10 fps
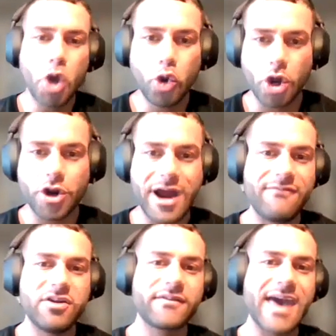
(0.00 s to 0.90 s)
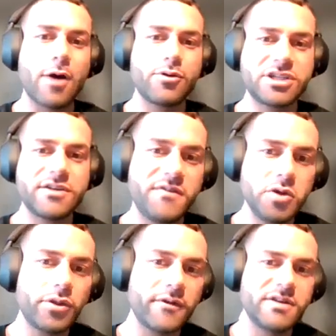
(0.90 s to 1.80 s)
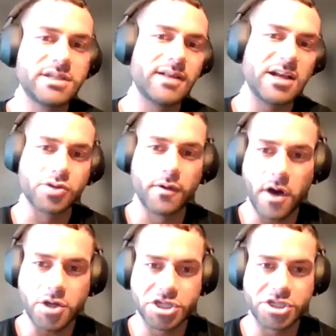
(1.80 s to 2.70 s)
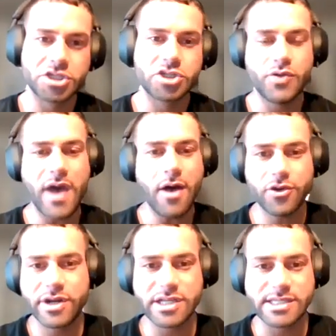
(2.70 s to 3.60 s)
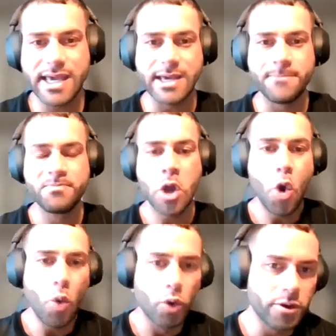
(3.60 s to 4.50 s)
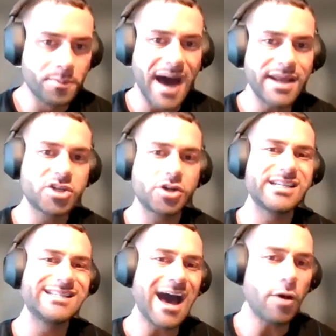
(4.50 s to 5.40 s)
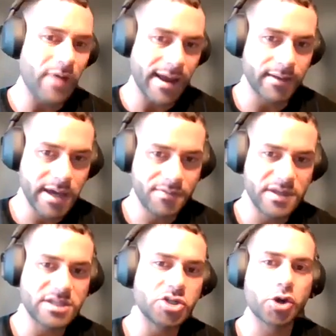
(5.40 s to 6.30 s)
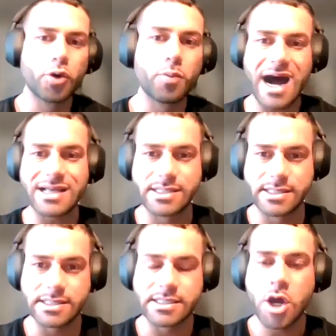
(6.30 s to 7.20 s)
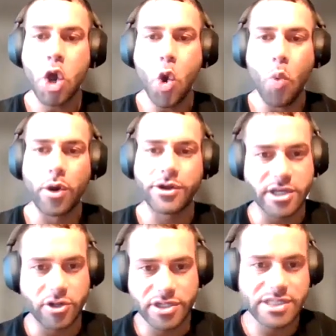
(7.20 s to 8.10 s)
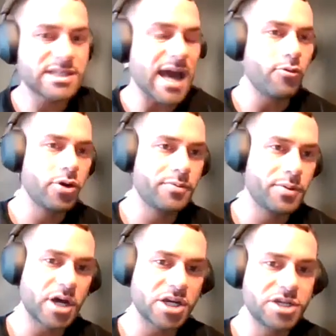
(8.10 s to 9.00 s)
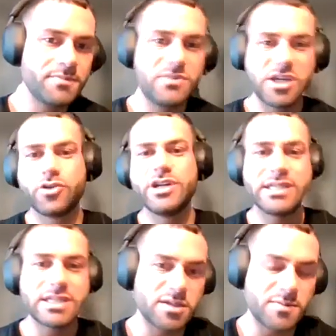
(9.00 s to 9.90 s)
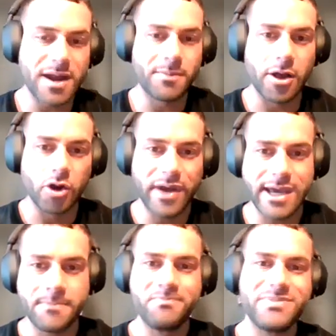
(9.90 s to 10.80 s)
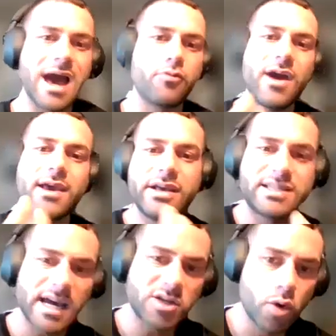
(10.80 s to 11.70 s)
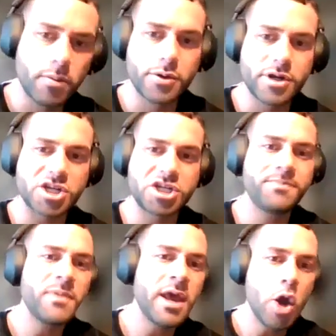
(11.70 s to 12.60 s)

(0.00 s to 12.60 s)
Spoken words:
no longer have enough calories to fuel their physiological functions. So now they're in a state where their body starts to downregulate these internal processes, where it decreases thyroid production, decreases its metabolic rate, downregulates sex hormone production,